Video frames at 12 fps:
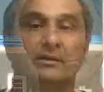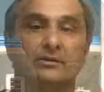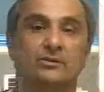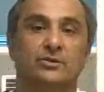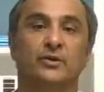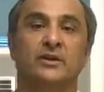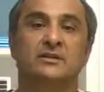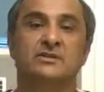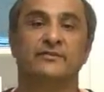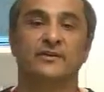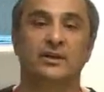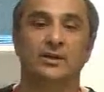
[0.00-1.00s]
During
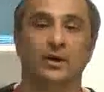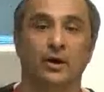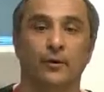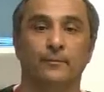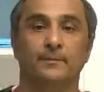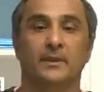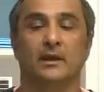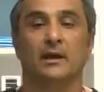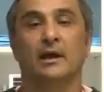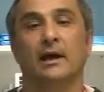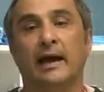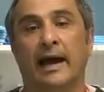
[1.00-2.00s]
this video,
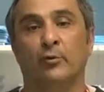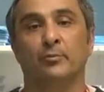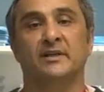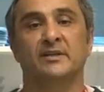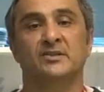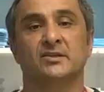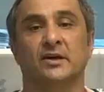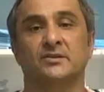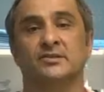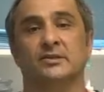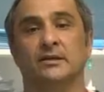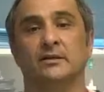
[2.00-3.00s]
I will be
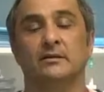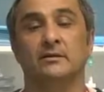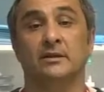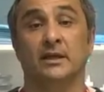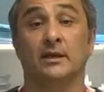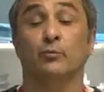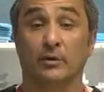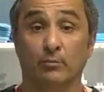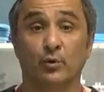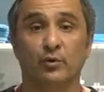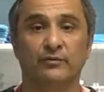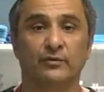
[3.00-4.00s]
discussing the
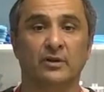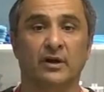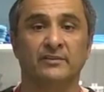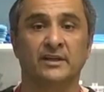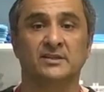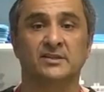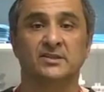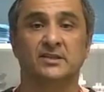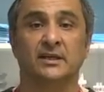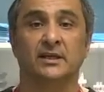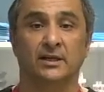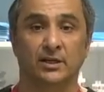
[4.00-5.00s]
removal of the
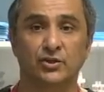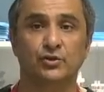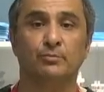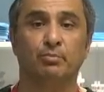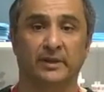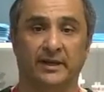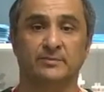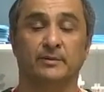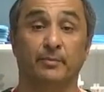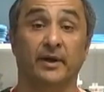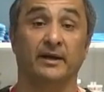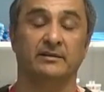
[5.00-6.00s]
existing initial
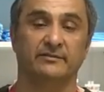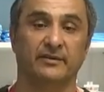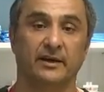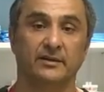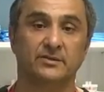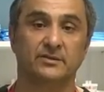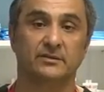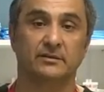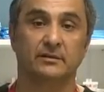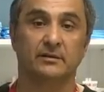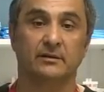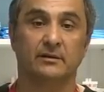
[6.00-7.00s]
placement peg device,
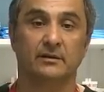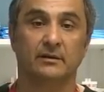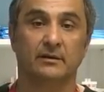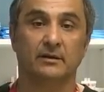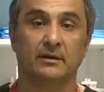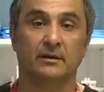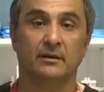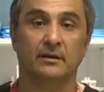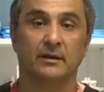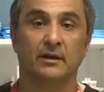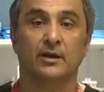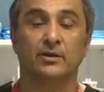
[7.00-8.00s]

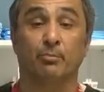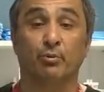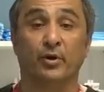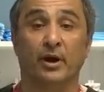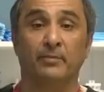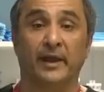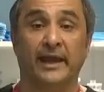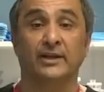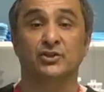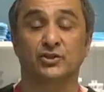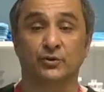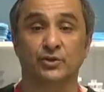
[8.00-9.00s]
the prep and
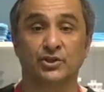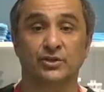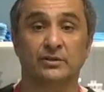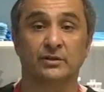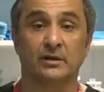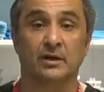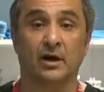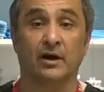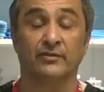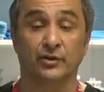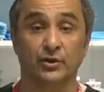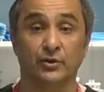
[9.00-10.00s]
insertion
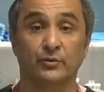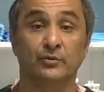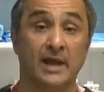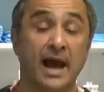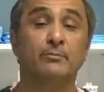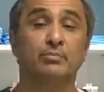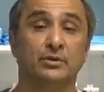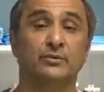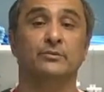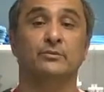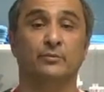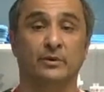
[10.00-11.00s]
of the new
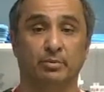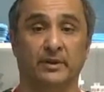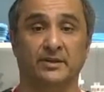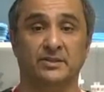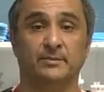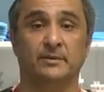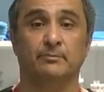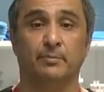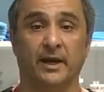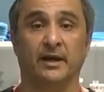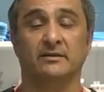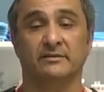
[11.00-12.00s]
non-balloon replacement
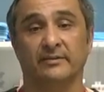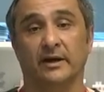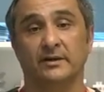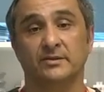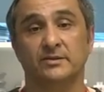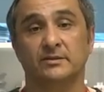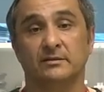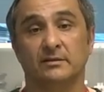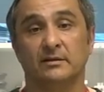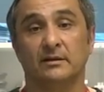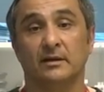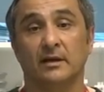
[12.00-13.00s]
peg device,
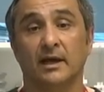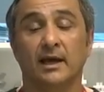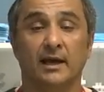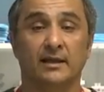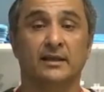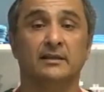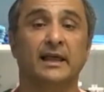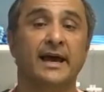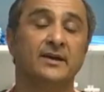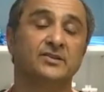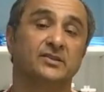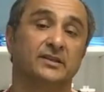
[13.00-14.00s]
and then
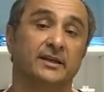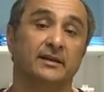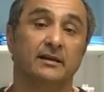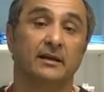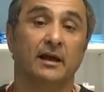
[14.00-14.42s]
lastly,